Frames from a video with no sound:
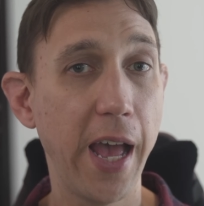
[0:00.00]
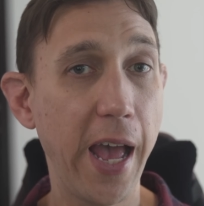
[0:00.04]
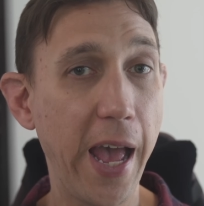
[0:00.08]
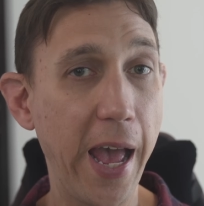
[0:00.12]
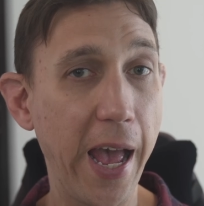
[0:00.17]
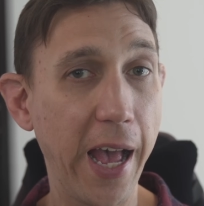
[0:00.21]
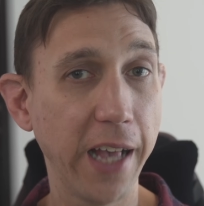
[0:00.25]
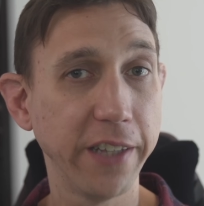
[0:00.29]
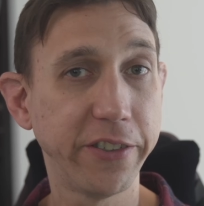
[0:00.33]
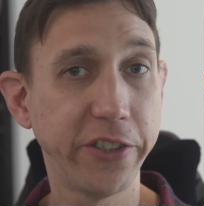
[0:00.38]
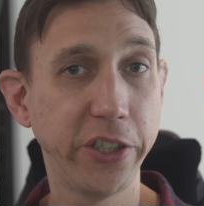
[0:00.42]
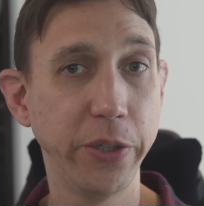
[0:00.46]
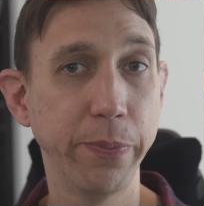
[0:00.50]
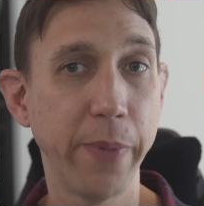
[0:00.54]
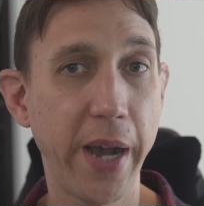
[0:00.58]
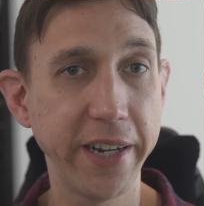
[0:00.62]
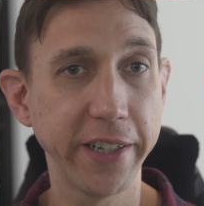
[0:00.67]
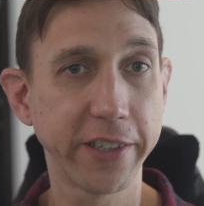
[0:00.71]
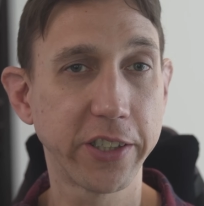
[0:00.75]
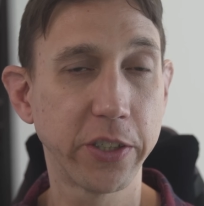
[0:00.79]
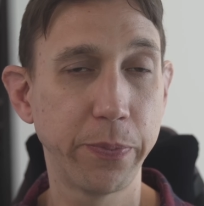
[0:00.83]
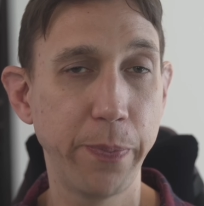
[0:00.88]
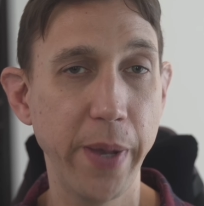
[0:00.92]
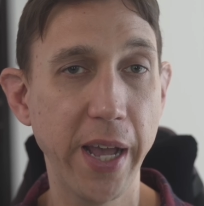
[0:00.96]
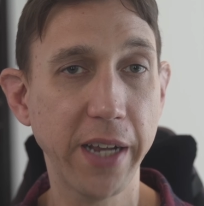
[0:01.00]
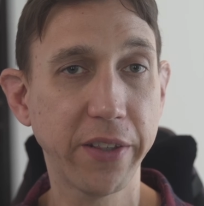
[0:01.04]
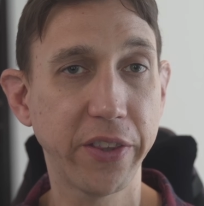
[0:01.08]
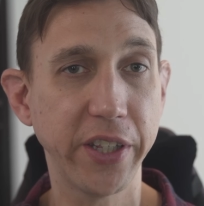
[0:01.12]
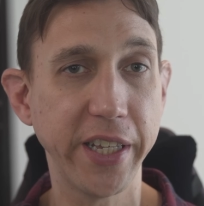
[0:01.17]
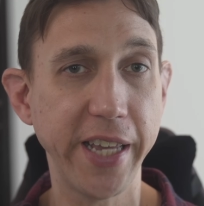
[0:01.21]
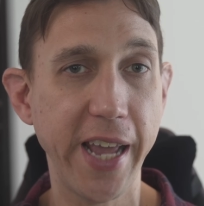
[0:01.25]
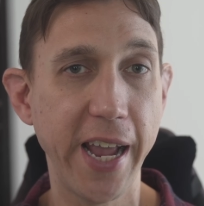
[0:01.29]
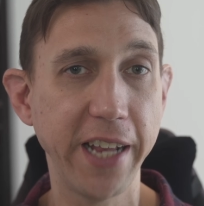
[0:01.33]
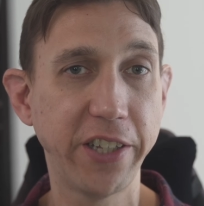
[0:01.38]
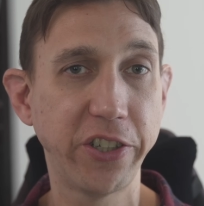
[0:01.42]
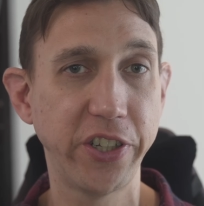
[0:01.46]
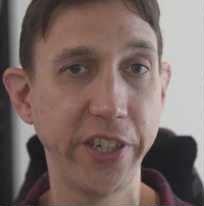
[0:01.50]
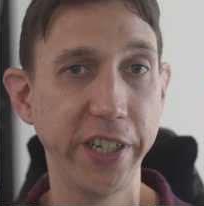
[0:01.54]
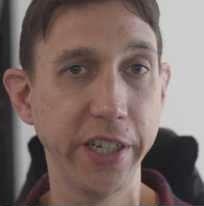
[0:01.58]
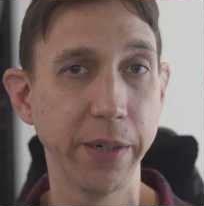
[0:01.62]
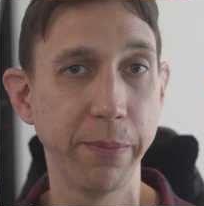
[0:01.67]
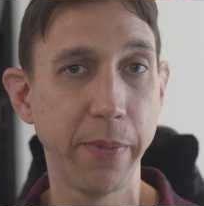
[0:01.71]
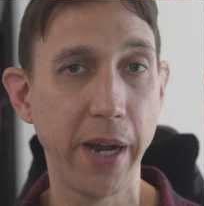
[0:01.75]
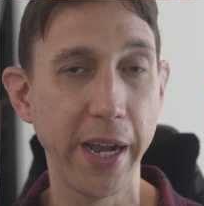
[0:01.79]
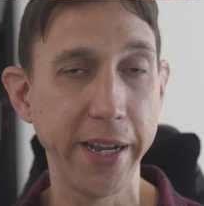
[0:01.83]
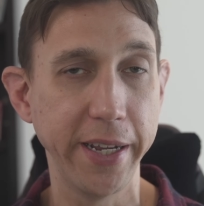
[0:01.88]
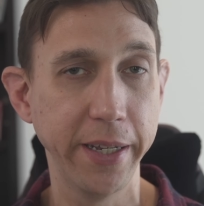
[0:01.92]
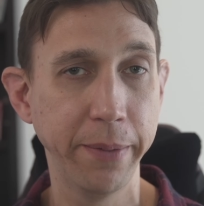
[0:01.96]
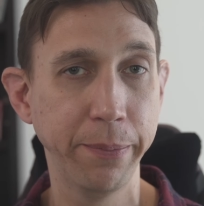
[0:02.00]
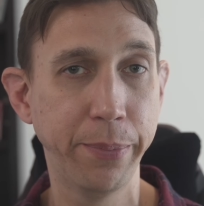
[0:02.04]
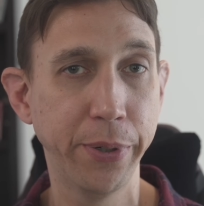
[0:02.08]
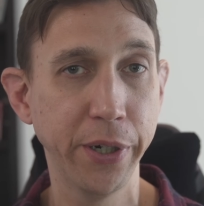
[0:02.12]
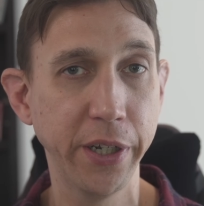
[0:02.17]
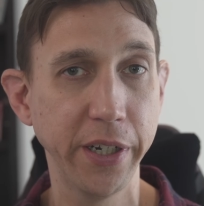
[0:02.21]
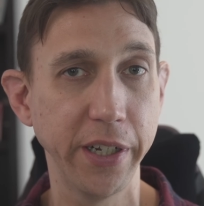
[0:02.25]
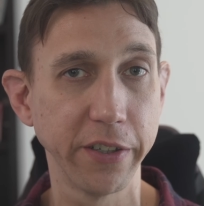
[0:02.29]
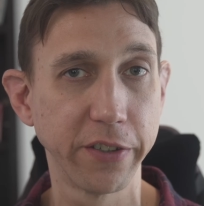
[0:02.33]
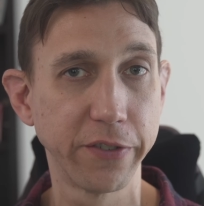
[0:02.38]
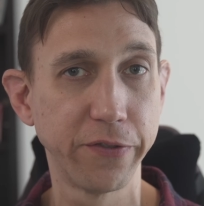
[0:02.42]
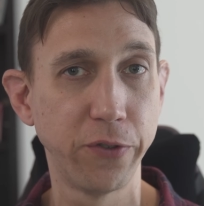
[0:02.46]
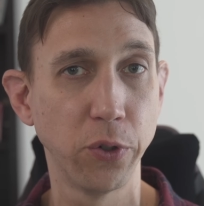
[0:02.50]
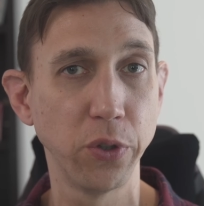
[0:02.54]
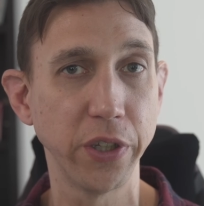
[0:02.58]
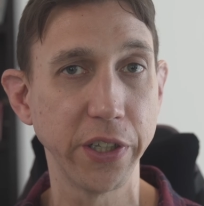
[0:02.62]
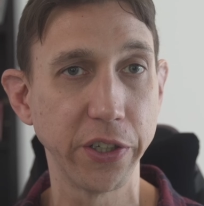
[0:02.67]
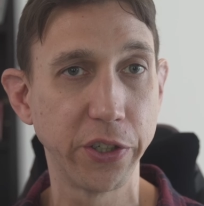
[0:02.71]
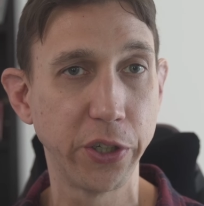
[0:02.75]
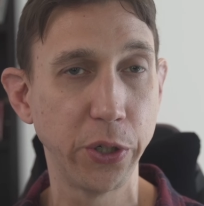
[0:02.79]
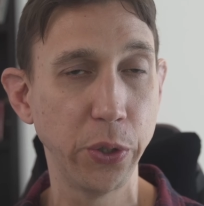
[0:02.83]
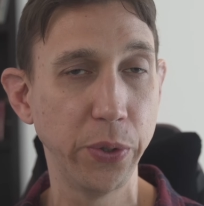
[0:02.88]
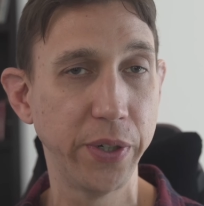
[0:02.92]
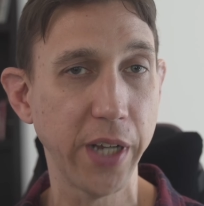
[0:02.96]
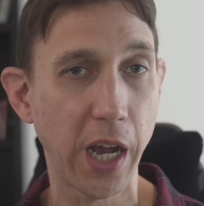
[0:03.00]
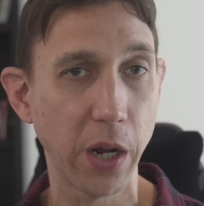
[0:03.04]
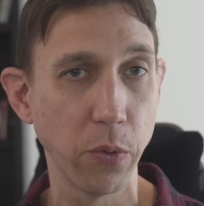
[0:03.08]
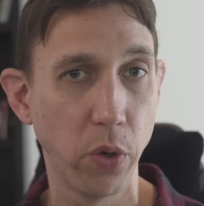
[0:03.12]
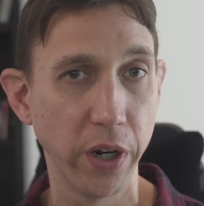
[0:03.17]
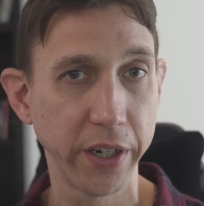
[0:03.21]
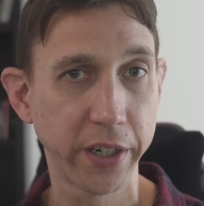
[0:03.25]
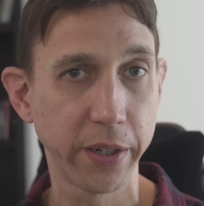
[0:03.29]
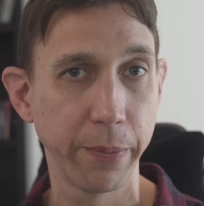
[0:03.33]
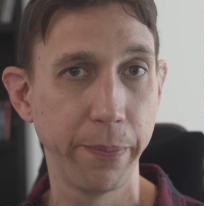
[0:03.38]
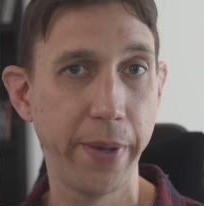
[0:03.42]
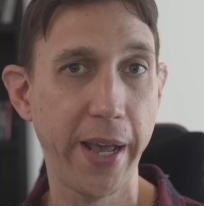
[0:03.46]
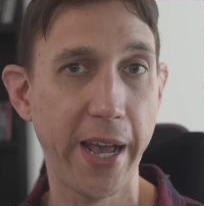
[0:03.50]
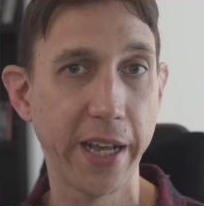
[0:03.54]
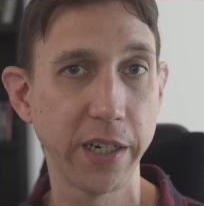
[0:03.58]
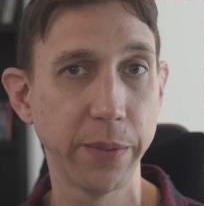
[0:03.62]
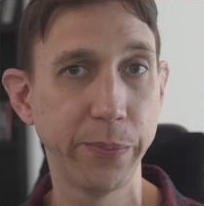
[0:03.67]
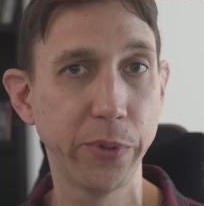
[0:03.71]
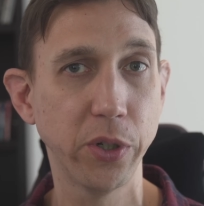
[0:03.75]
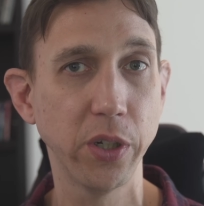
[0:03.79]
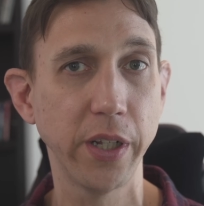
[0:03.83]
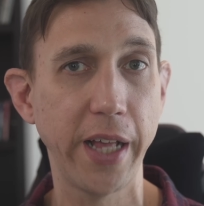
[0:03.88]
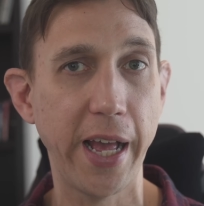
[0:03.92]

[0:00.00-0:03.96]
As you might expect, the HDMI input is fully 2.1 compatible,